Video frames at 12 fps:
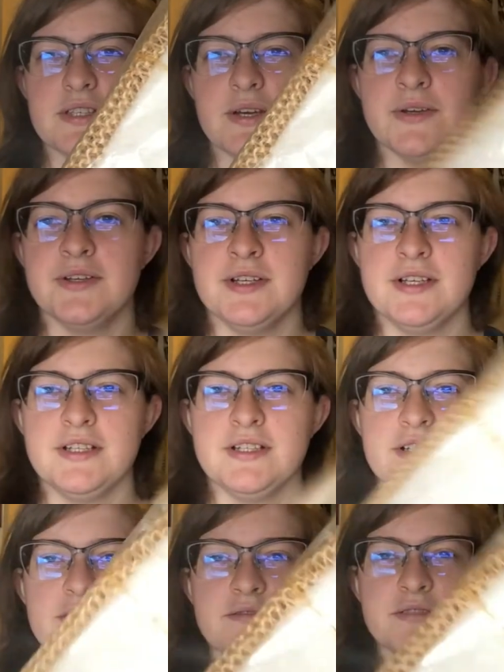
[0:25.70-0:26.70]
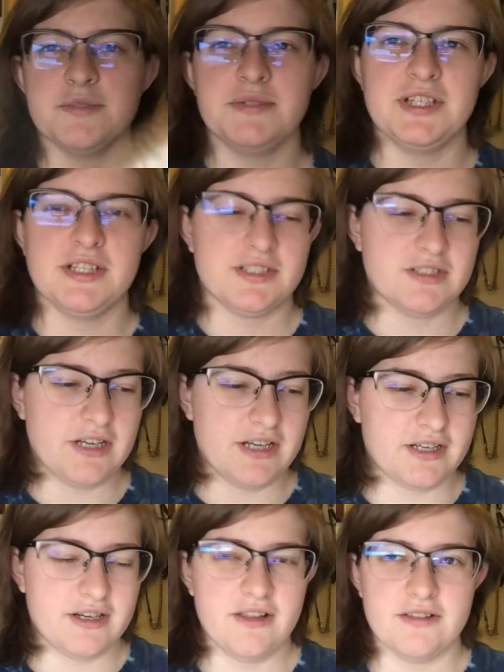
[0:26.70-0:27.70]
So we'll be
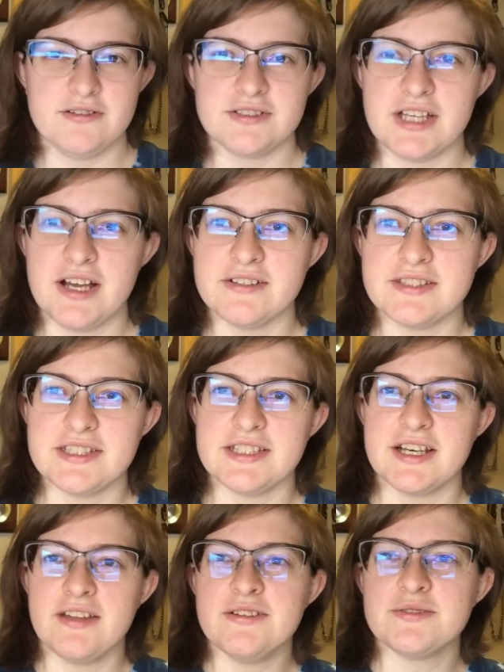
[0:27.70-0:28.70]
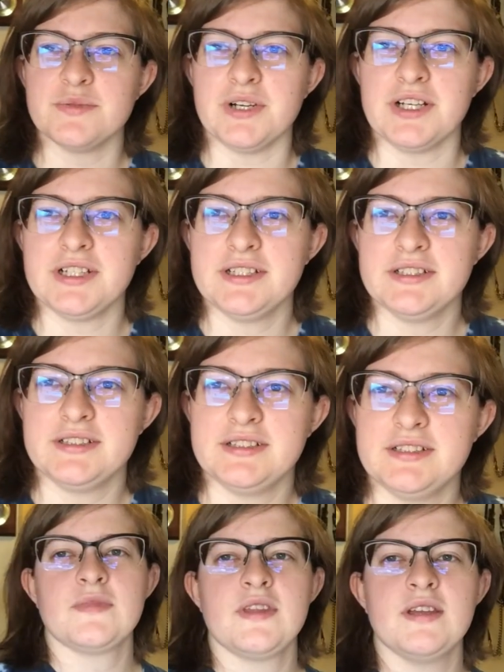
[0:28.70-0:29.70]
trying all those out and seeing how those work.
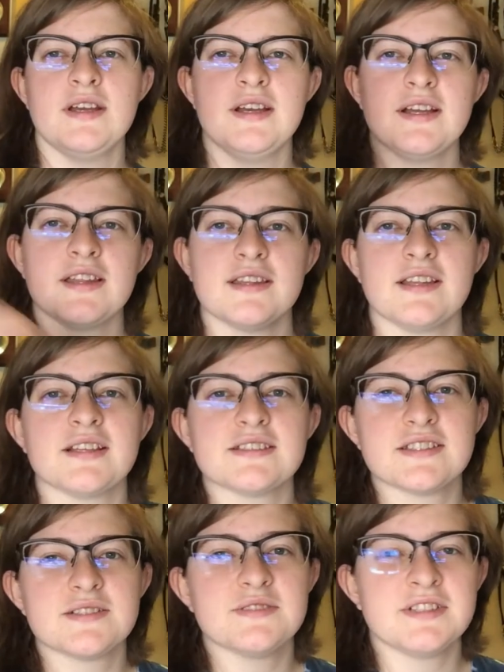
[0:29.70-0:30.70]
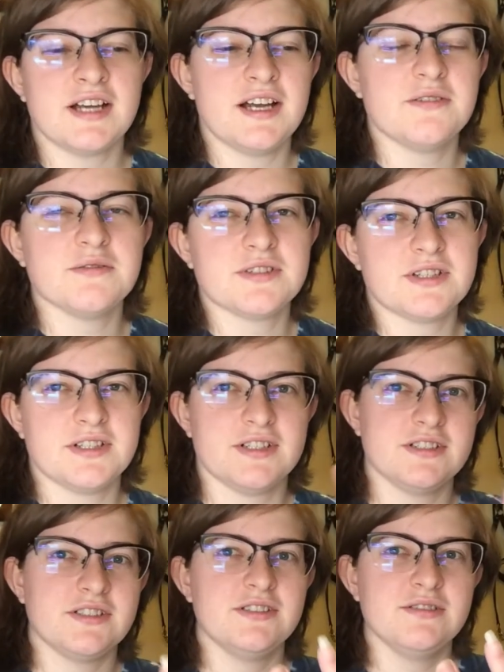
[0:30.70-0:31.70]
Next thing we got
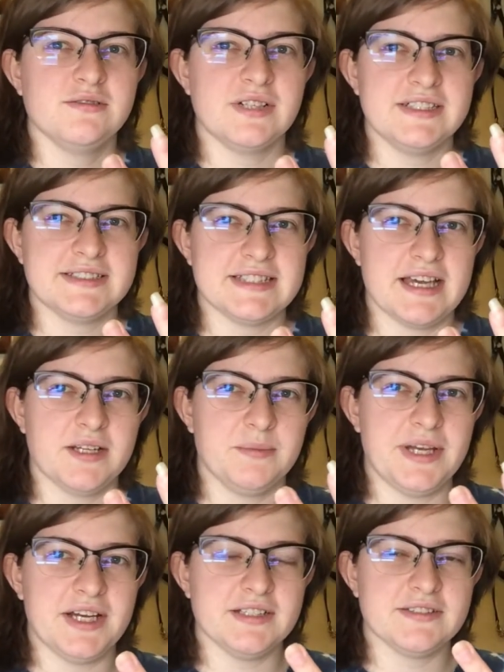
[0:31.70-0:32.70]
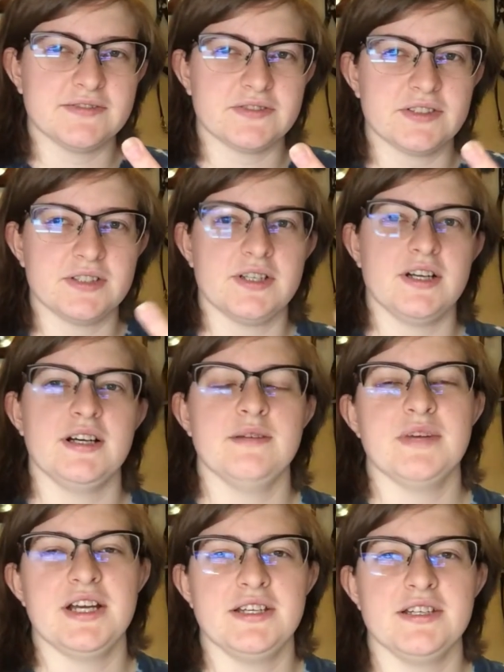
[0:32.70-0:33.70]
were two white saddle pads for
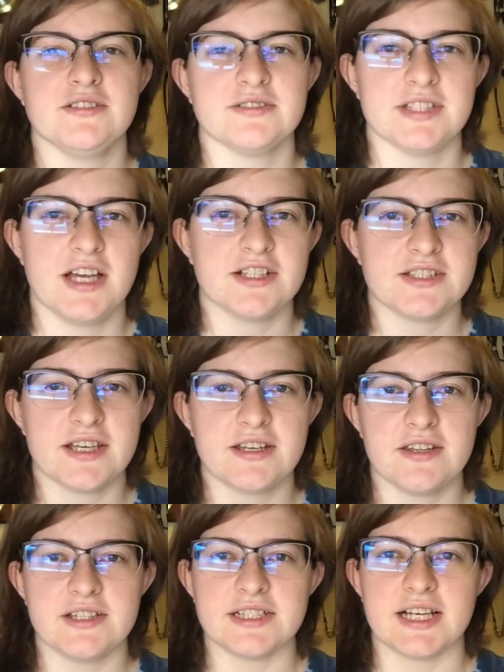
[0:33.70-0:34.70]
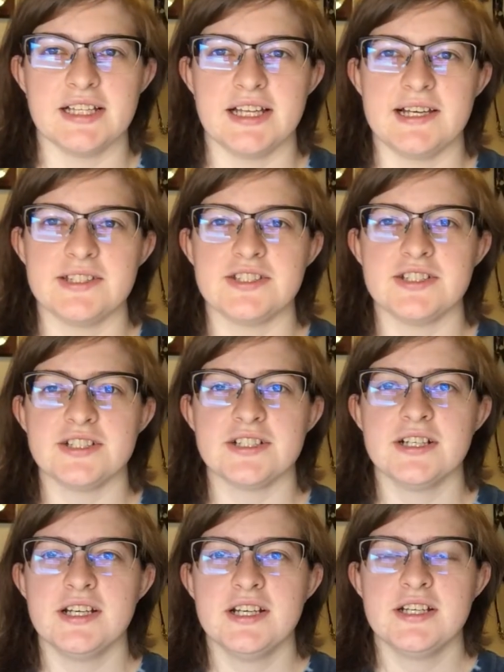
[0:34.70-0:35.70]
my dressage saddle that I got last year.